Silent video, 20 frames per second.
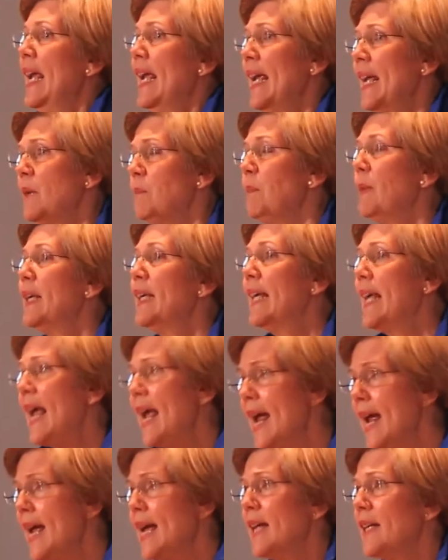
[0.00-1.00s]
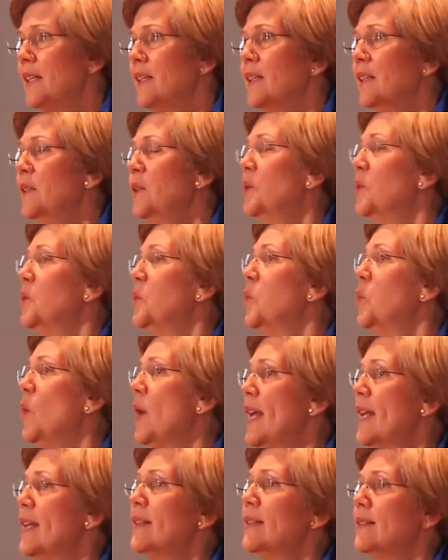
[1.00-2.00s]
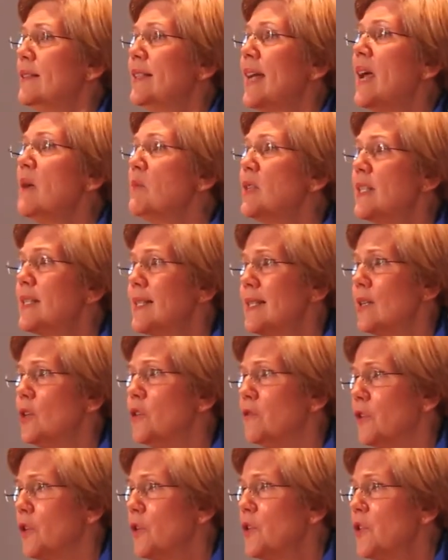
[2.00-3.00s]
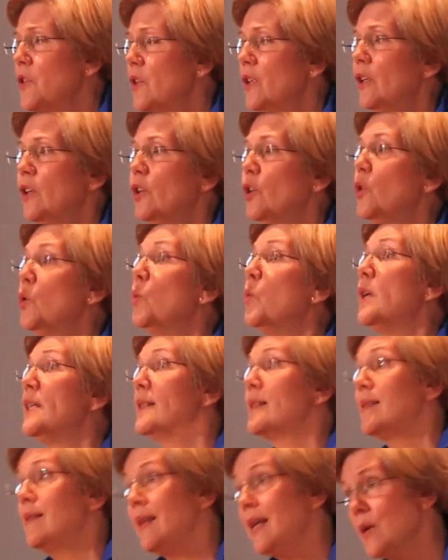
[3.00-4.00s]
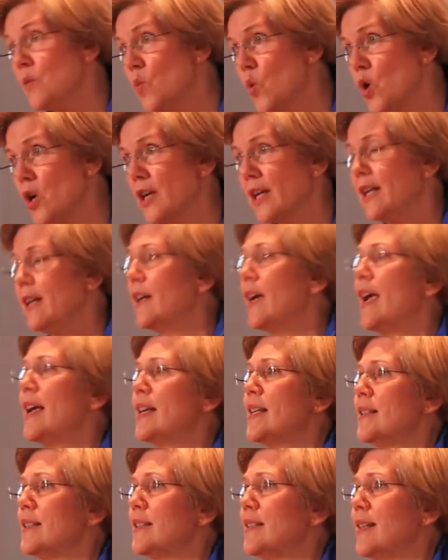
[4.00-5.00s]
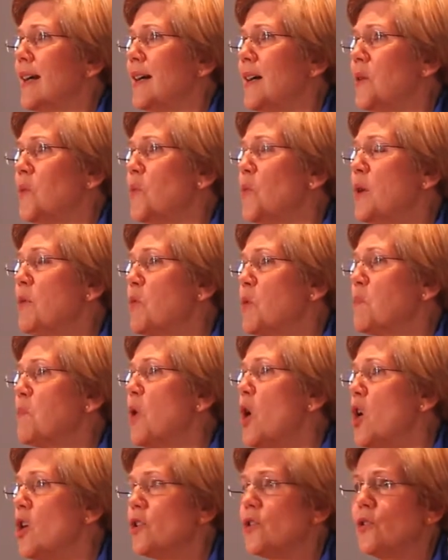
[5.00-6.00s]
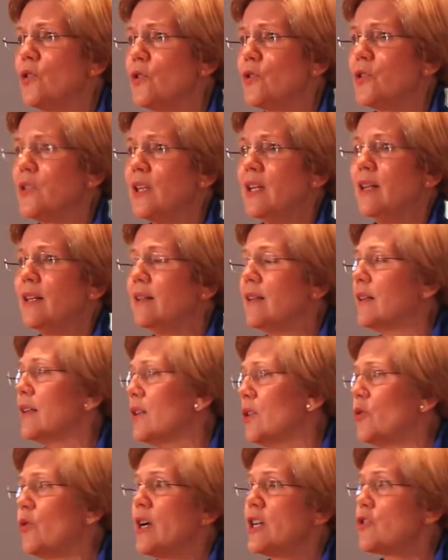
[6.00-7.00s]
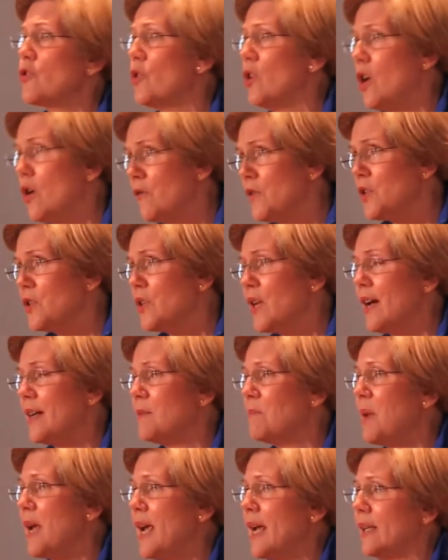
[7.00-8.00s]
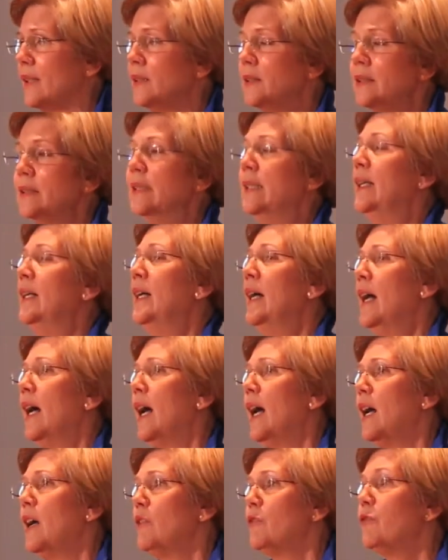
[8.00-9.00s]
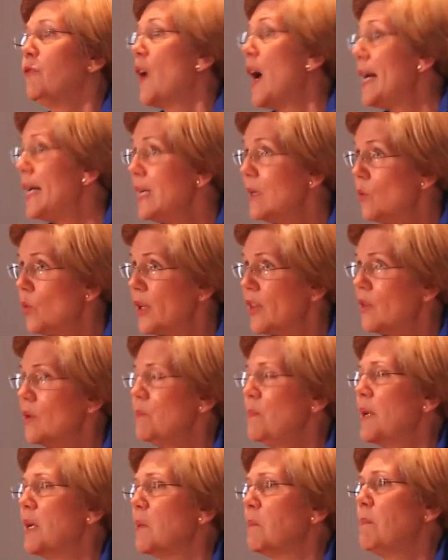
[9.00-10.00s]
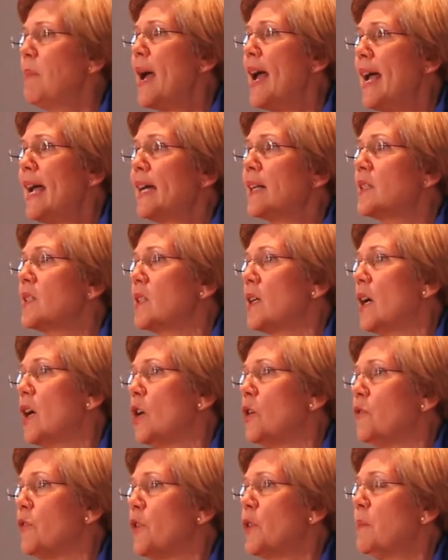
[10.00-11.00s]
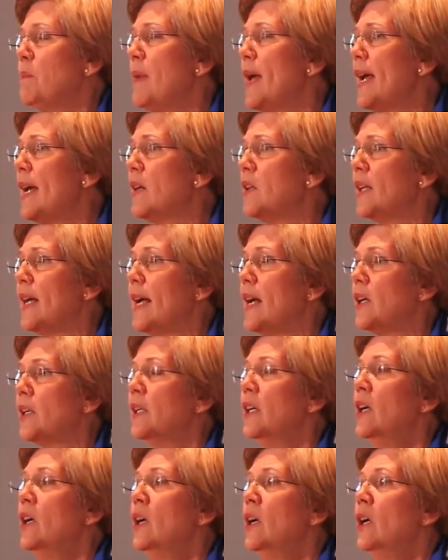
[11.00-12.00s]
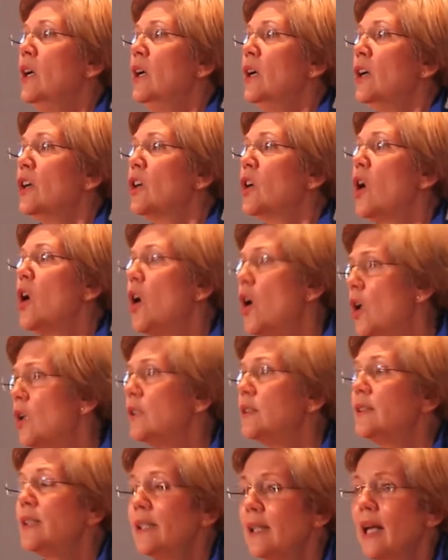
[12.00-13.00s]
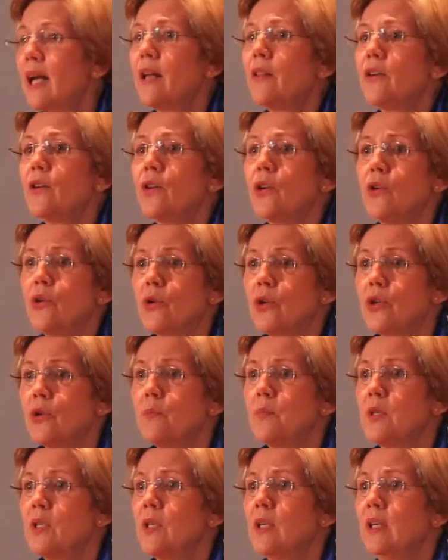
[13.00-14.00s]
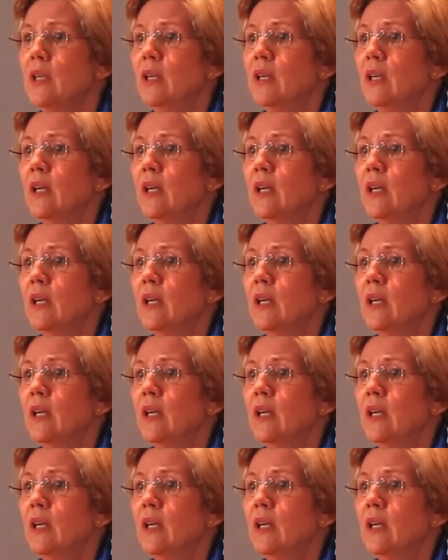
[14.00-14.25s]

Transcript: It began when Damon Silvers, who was then working as we were partners in the Congressional Oversight Panel, fighting with the big banks over the bailout, called together groups